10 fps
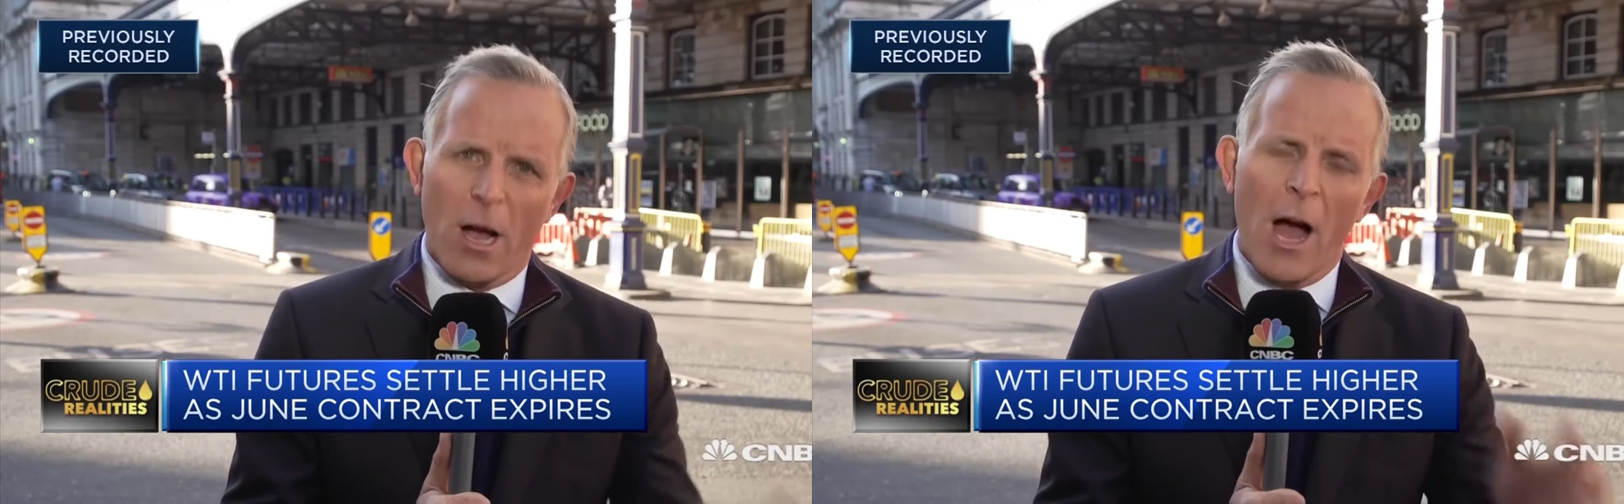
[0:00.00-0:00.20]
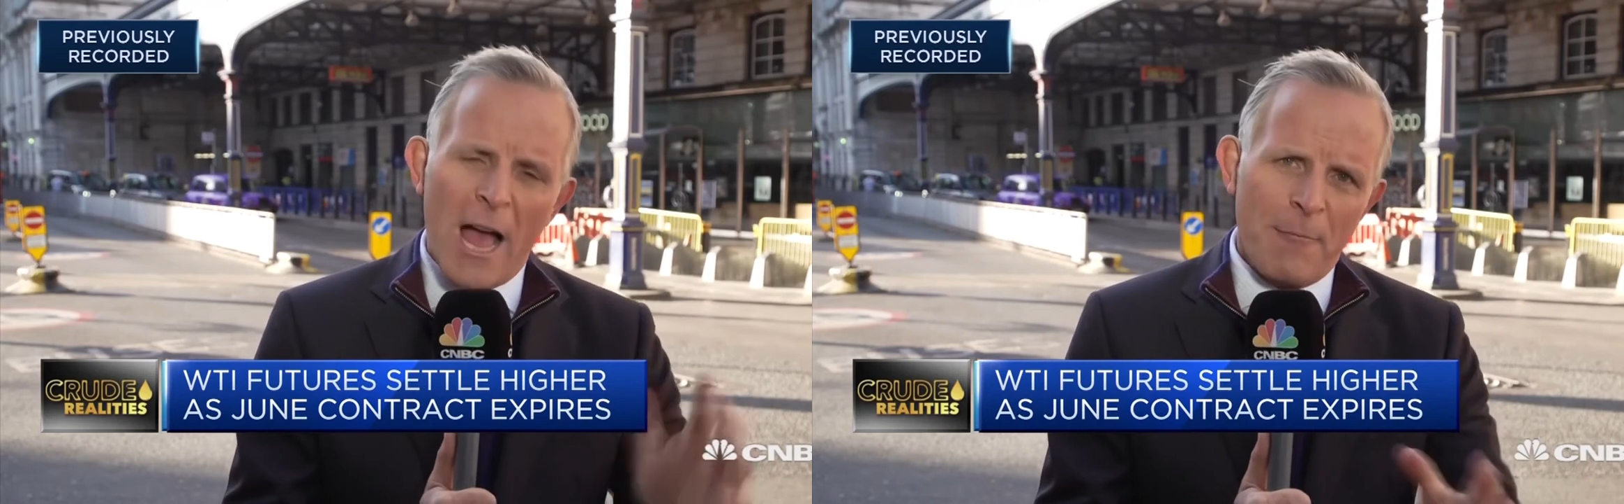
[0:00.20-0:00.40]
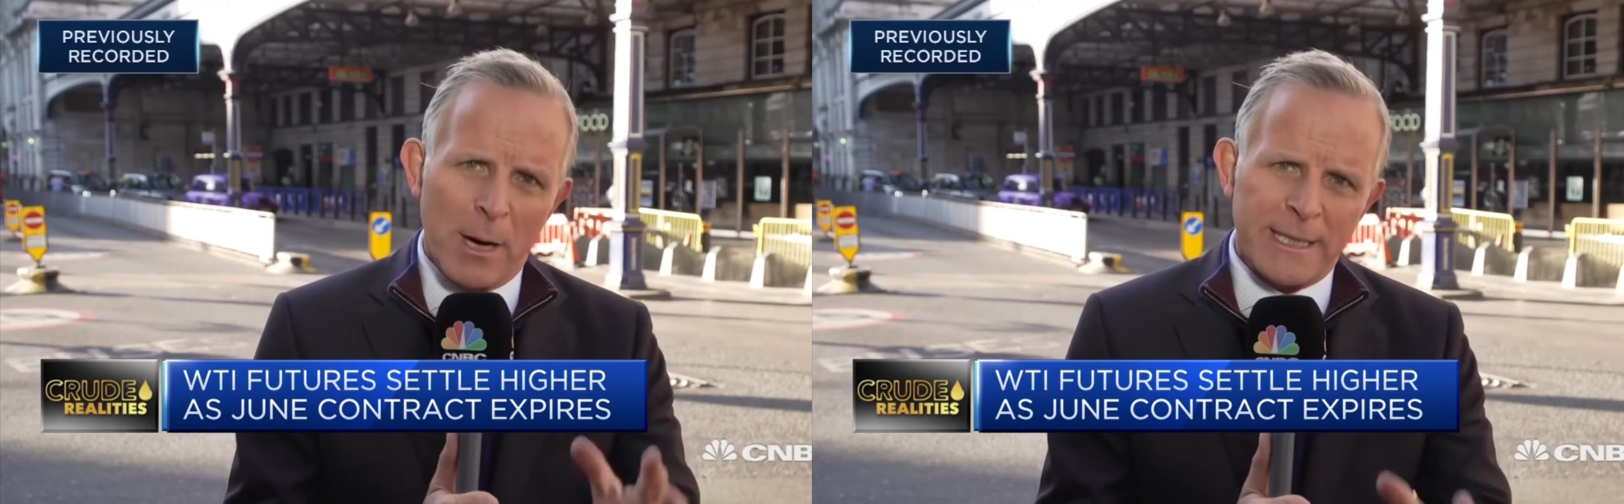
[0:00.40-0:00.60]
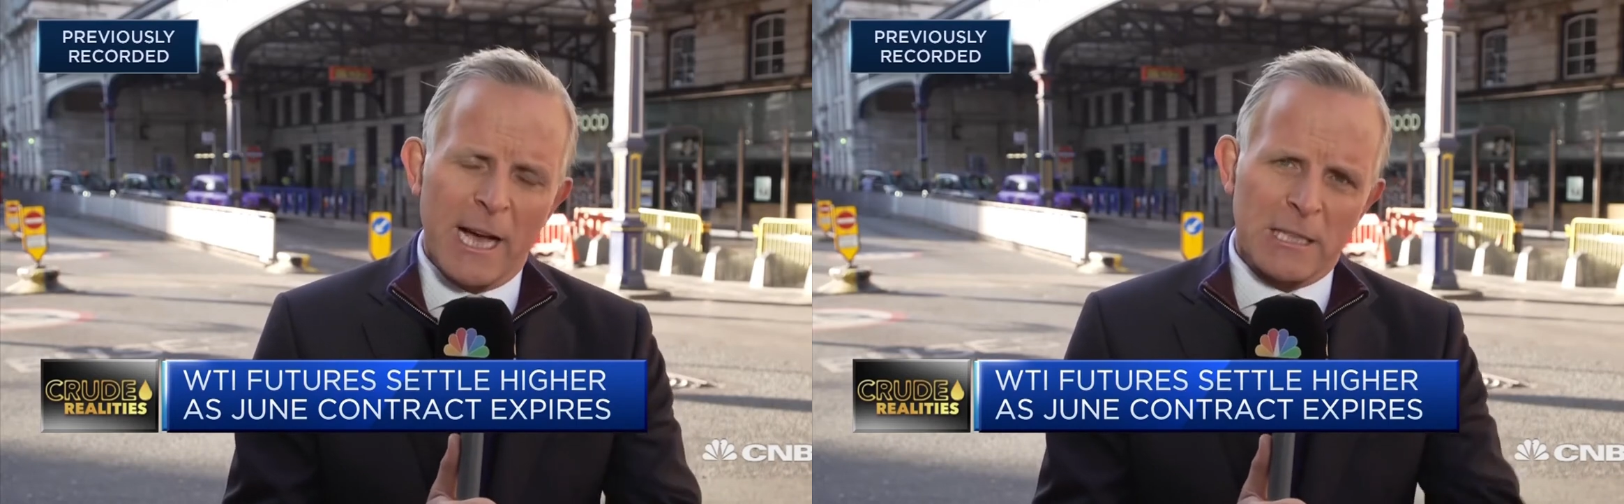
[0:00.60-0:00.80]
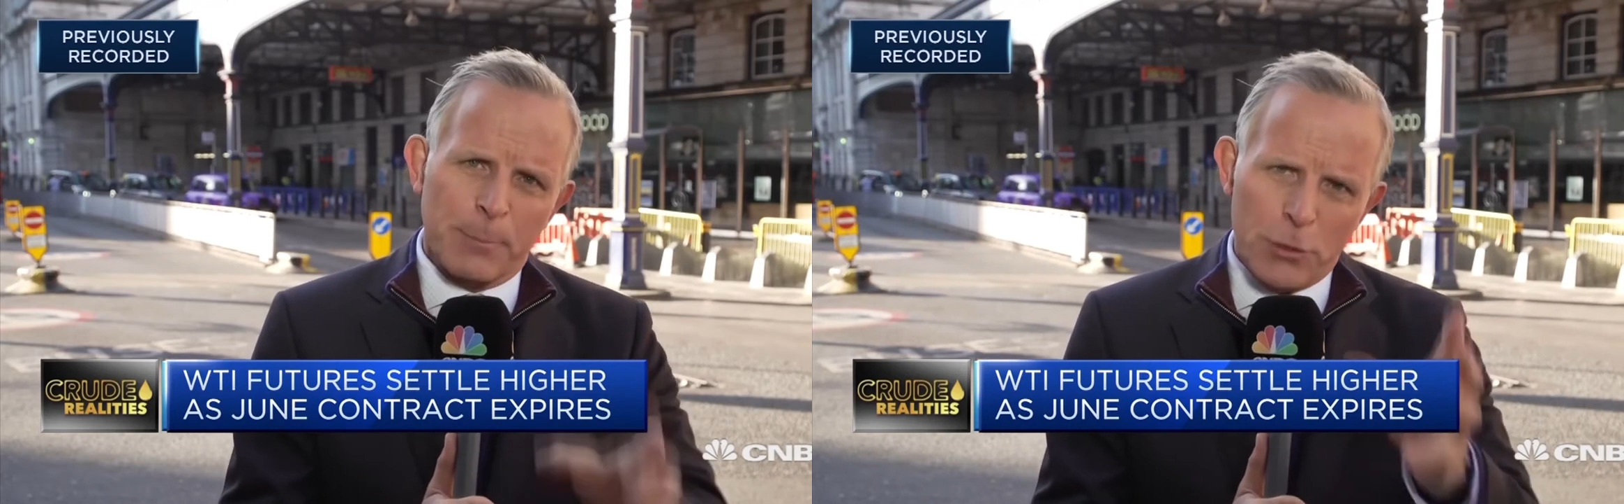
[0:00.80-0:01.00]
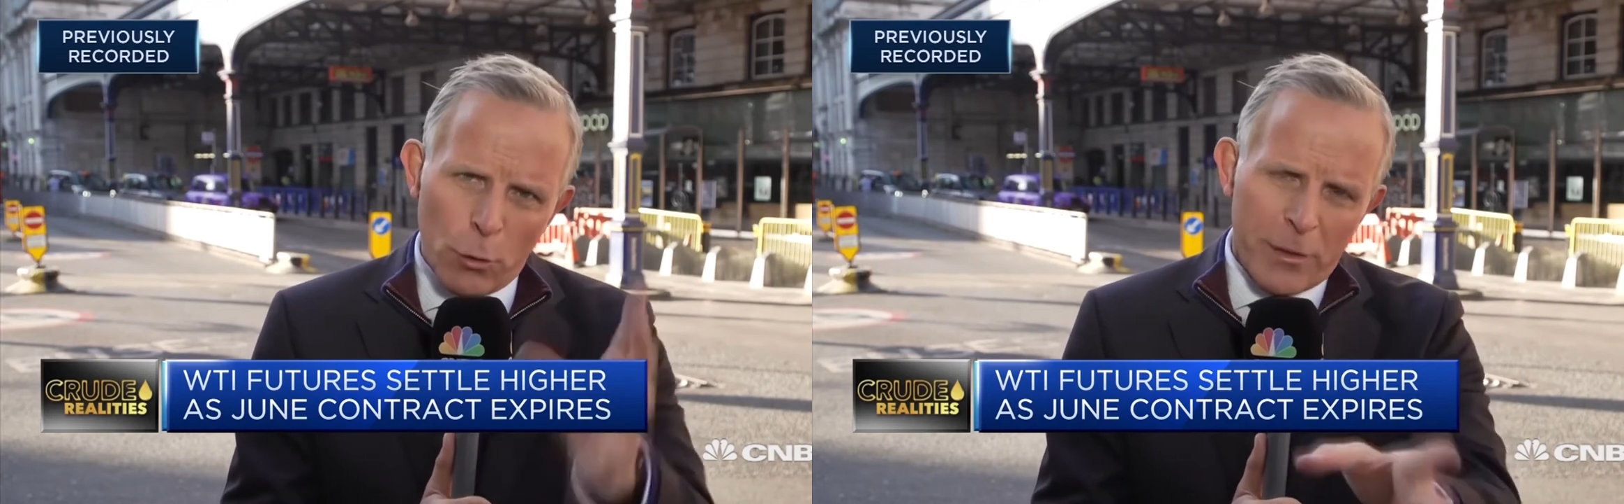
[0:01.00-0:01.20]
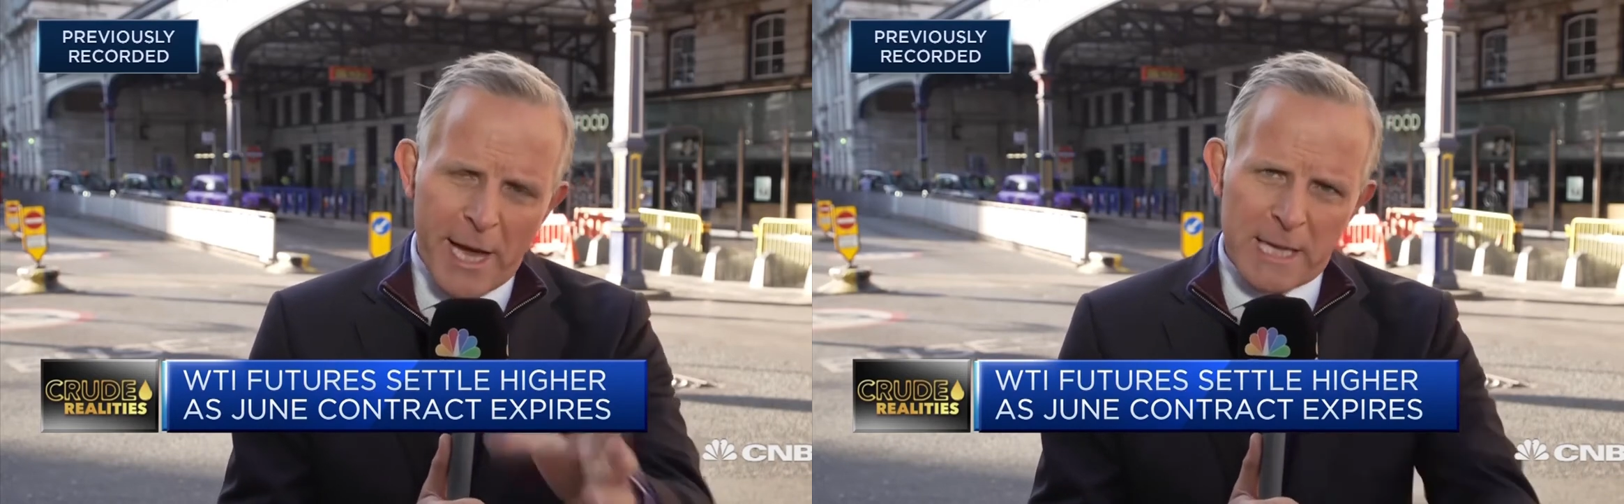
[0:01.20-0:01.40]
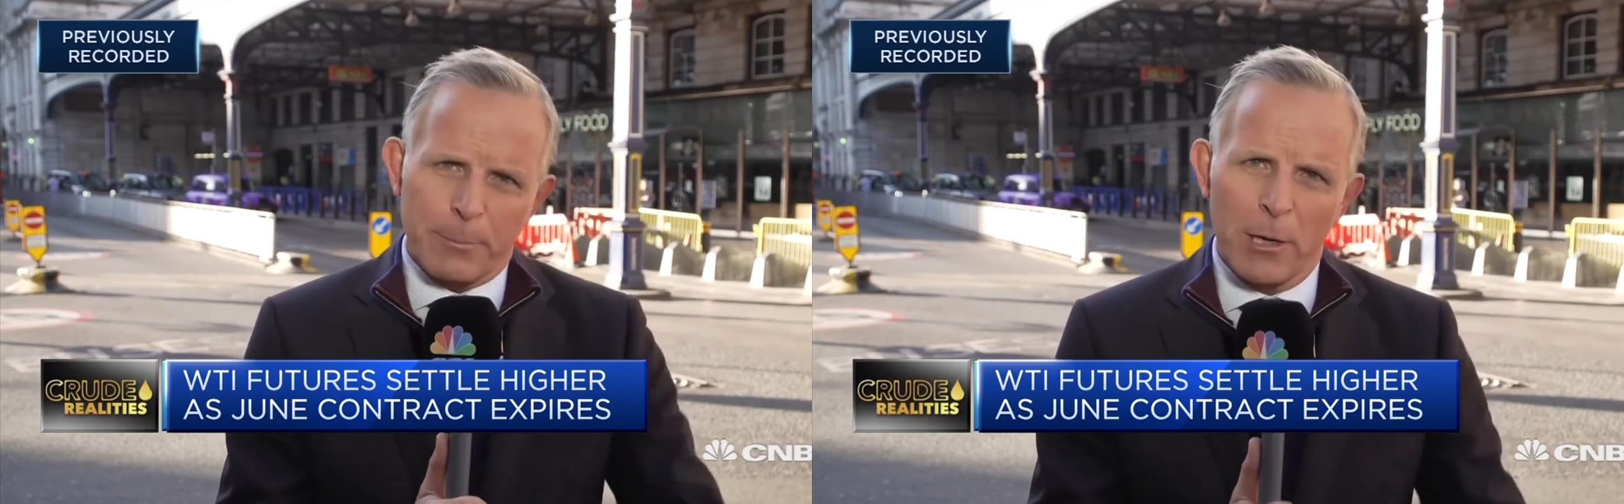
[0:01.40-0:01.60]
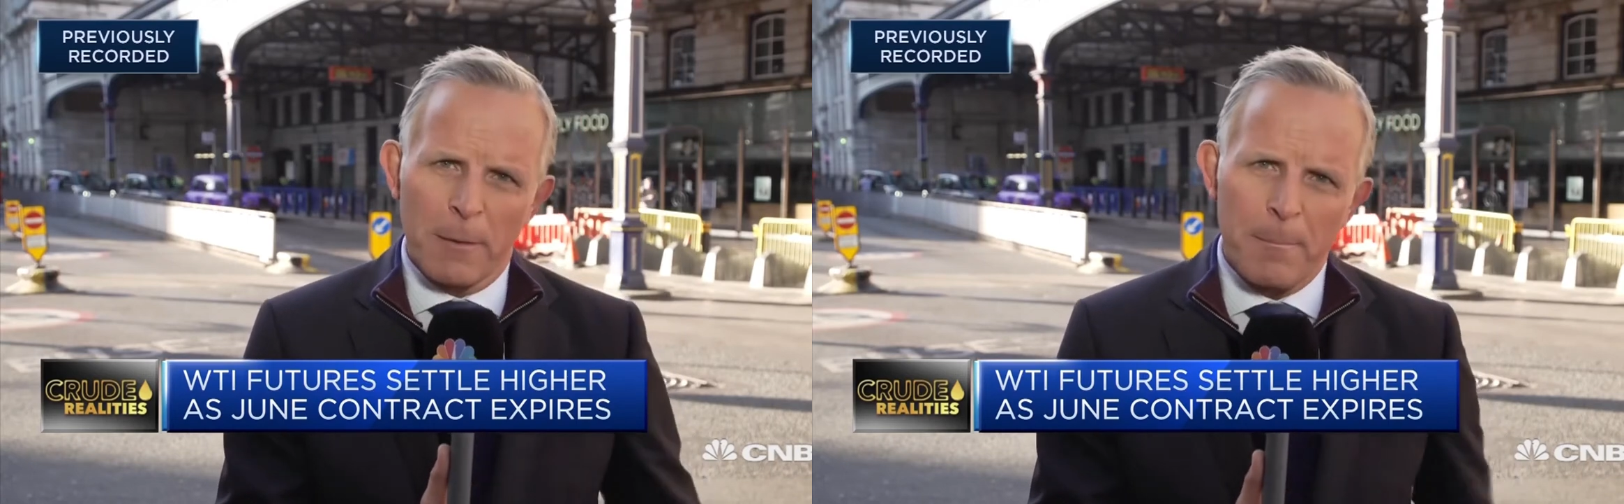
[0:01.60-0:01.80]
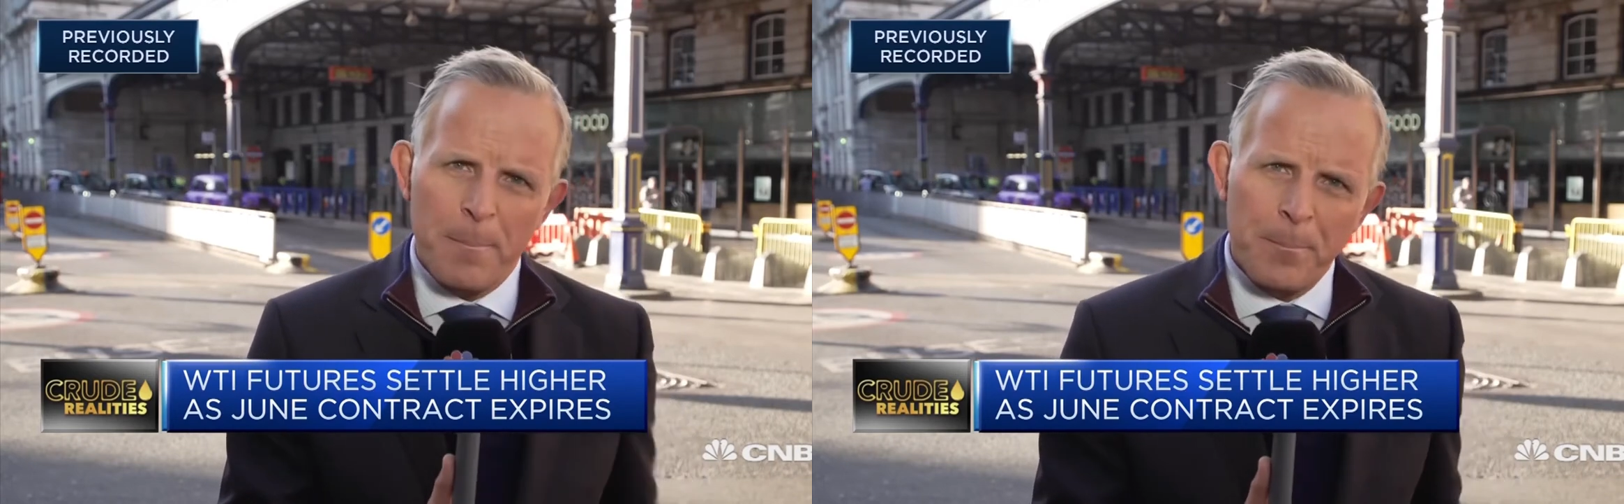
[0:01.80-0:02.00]
I have my doubts, but you're the expert.
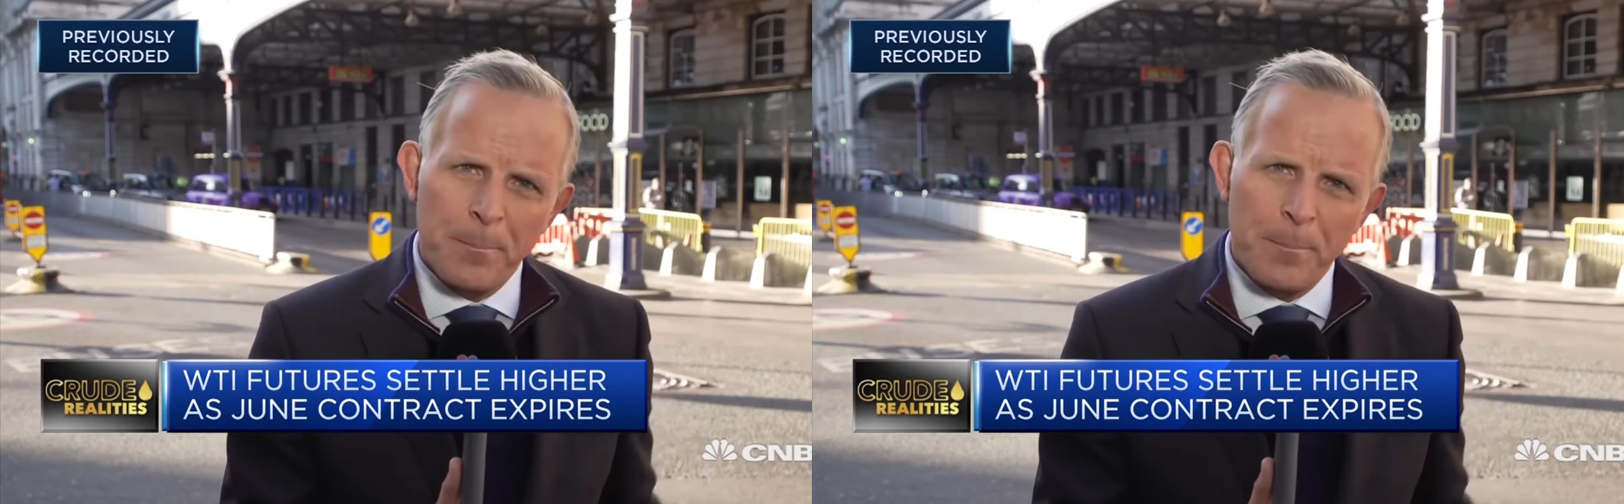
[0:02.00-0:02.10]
